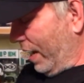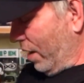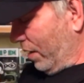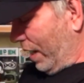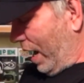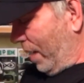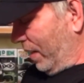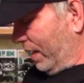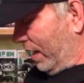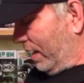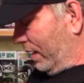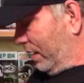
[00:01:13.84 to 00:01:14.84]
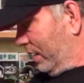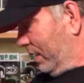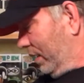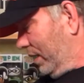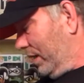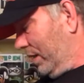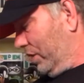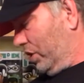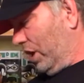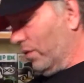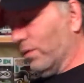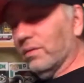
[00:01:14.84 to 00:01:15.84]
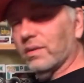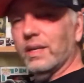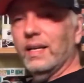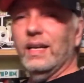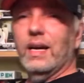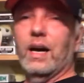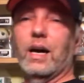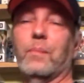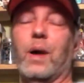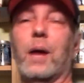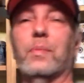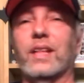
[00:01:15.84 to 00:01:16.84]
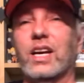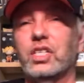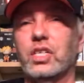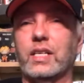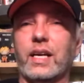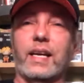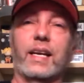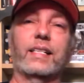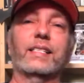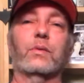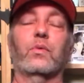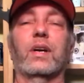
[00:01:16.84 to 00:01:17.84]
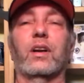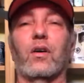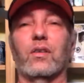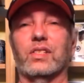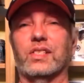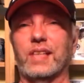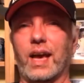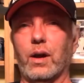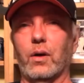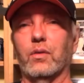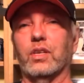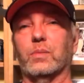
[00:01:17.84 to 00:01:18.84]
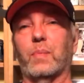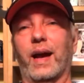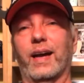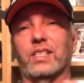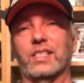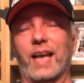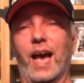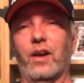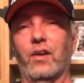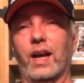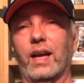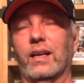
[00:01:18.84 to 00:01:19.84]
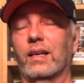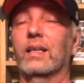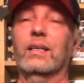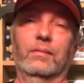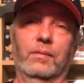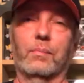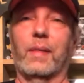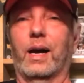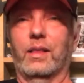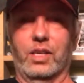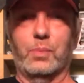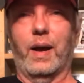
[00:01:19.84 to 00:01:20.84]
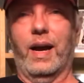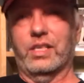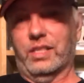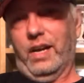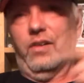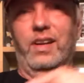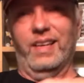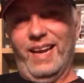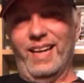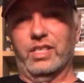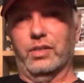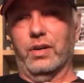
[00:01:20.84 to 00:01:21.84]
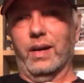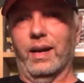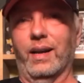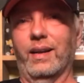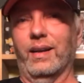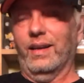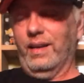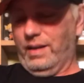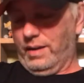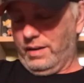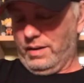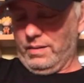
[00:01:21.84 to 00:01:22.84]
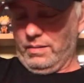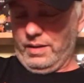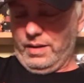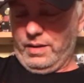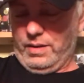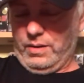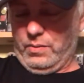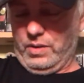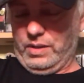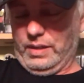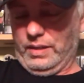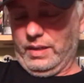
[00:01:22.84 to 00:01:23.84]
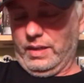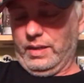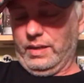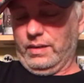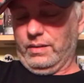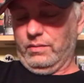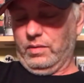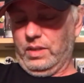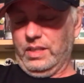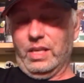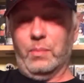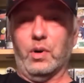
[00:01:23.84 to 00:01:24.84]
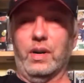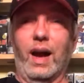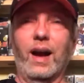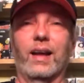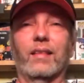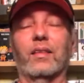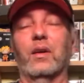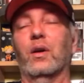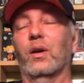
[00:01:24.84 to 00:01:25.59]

Diego Comic-Con uh, general uh, population tickets went on sale this past Saturday. By this past Saturday, yesterday, uh, the uh, was it the December 9th,